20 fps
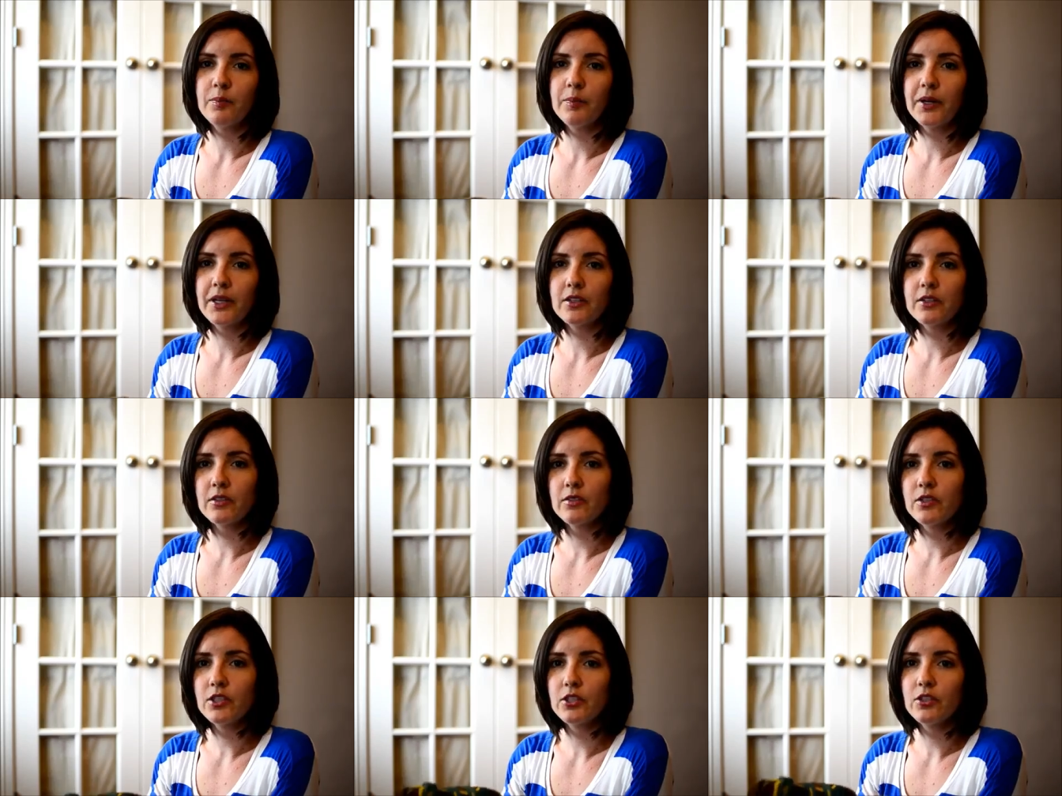
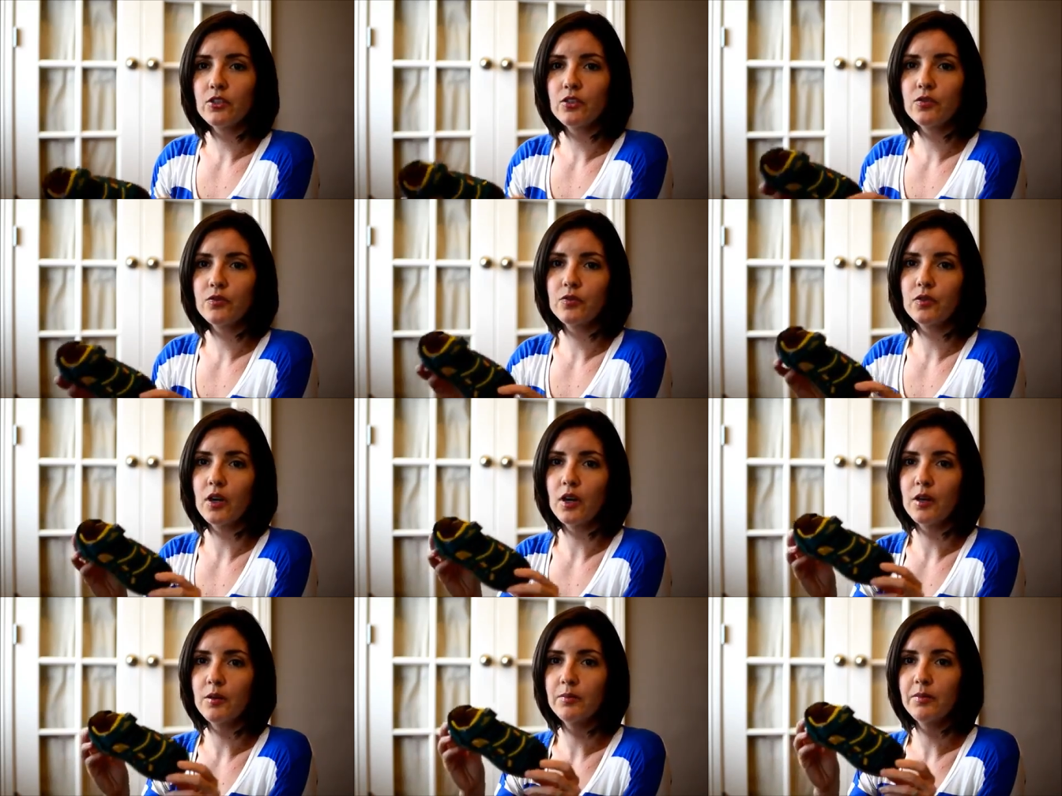pairs of shoes
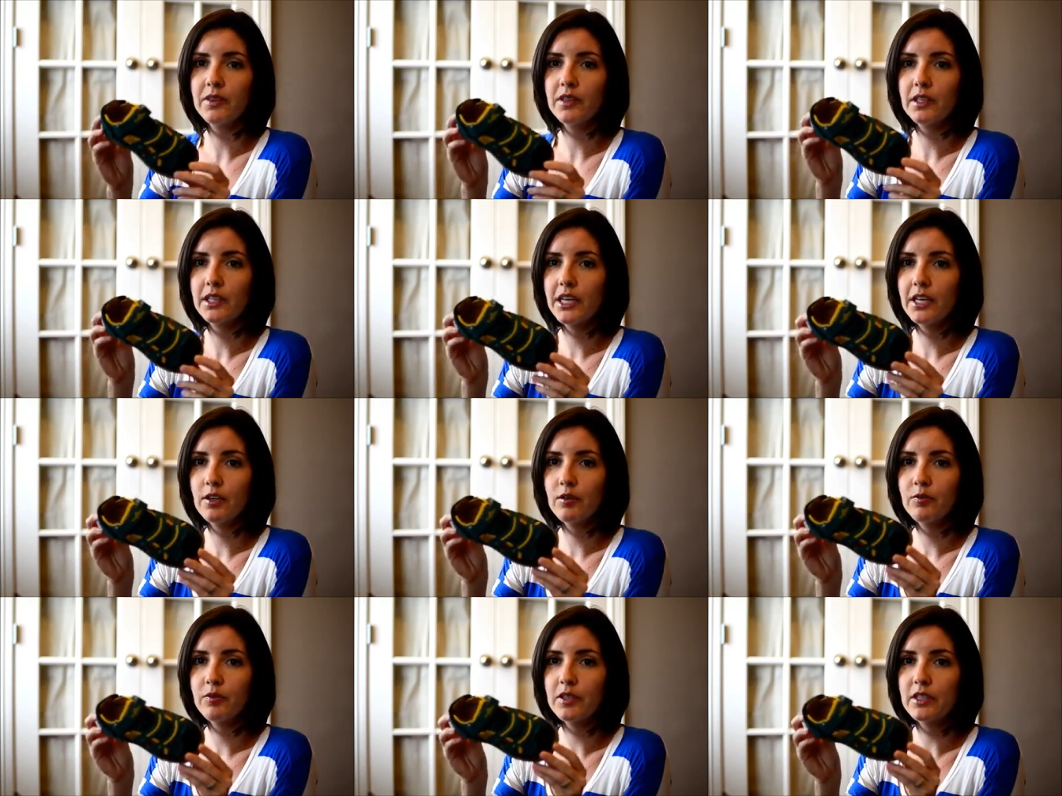from
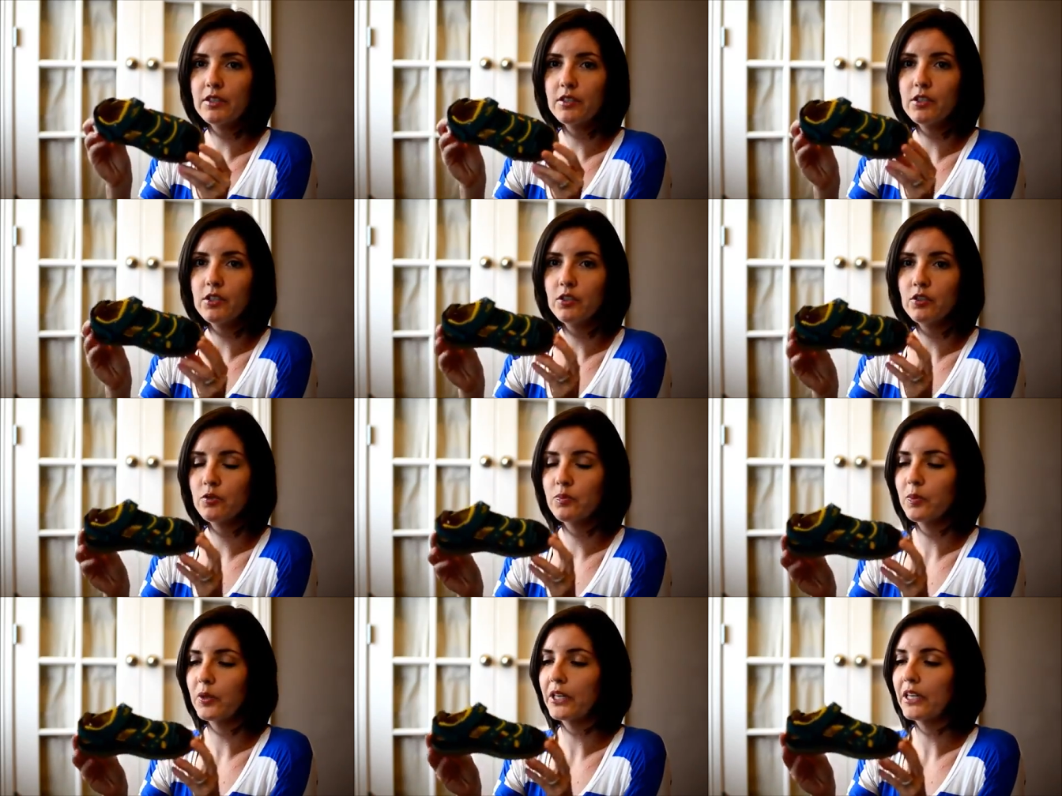KidoFit's new
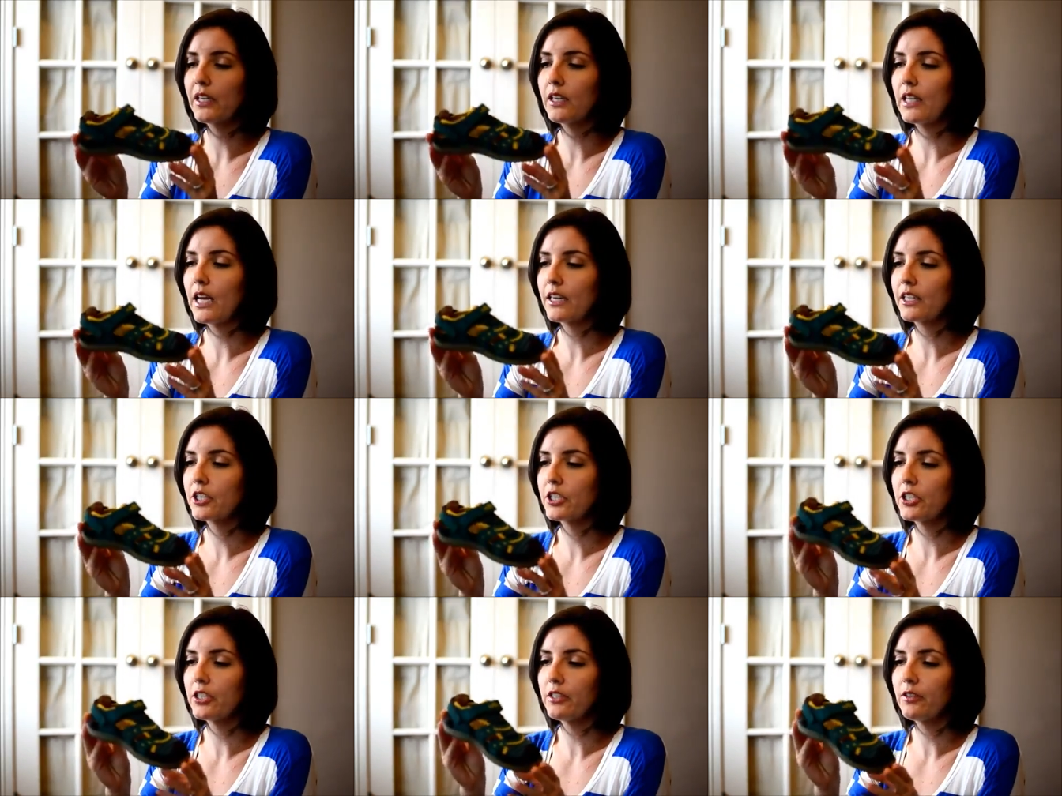spring
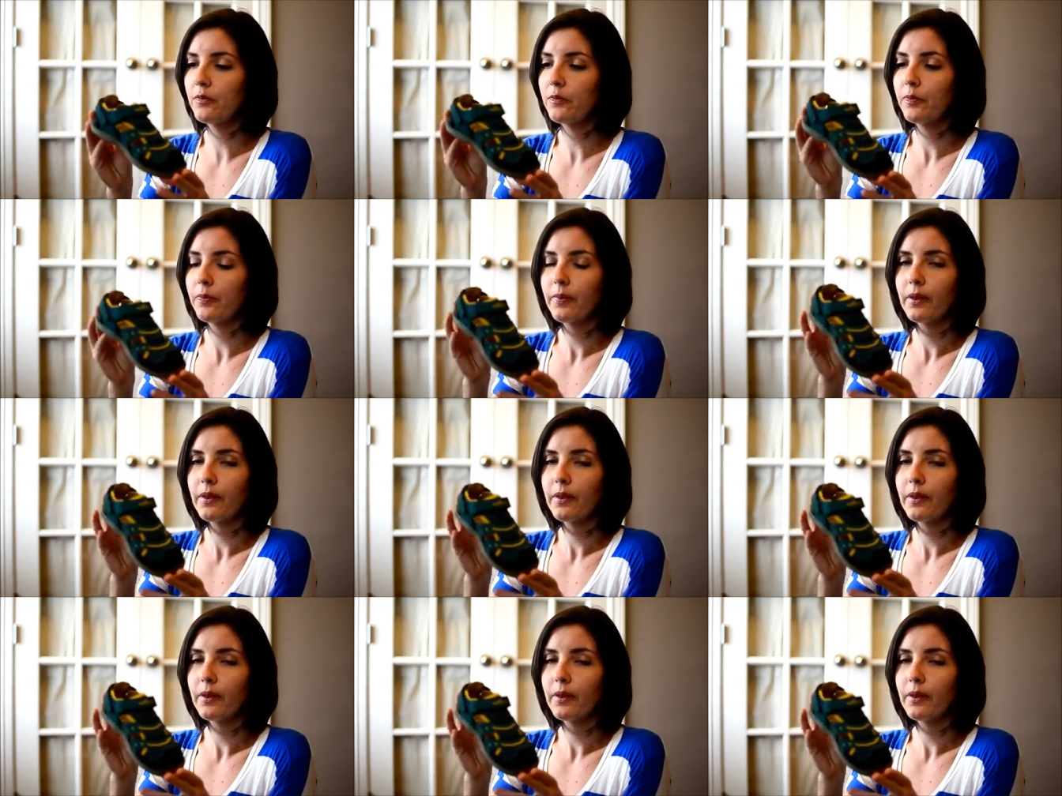collection,